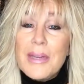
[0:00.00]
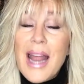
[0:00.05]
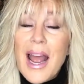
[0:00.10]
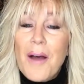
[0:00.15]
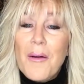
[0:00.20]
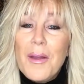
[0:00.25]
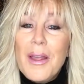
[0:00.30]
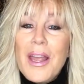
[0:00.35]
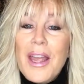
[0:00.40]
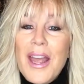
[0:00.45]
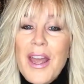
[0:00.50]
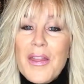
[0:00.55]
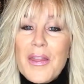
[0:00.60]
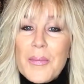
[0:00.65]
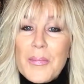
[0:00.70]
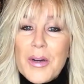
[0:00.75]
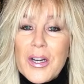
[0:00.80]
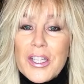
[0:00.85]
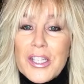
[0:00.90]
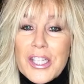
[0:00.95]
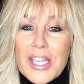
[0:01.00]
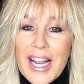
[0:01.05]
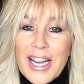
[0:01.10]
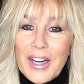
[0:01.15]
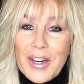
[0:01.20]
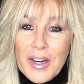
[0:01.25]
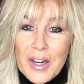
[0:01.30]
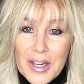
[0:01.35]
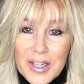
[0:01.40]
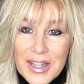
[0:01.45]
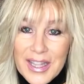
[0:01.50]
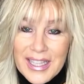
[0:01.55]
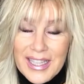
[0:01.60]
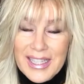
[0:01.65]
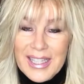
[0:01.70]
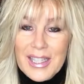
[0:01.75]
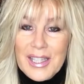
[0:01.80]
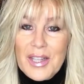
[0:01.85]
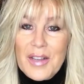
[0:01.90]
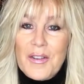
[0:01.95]
Now, the person I heard
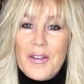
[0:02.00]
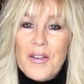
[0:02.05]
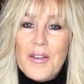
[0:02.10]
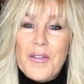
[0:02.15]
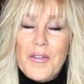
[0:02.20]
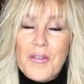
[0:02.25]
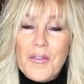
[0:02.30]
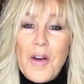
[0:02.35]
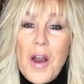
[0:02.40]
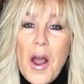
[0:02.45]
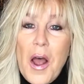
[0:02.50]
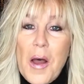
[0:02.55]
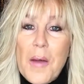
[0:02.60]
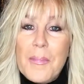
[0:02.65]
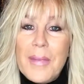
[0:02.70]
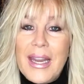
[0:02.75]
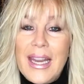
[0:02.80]
this from,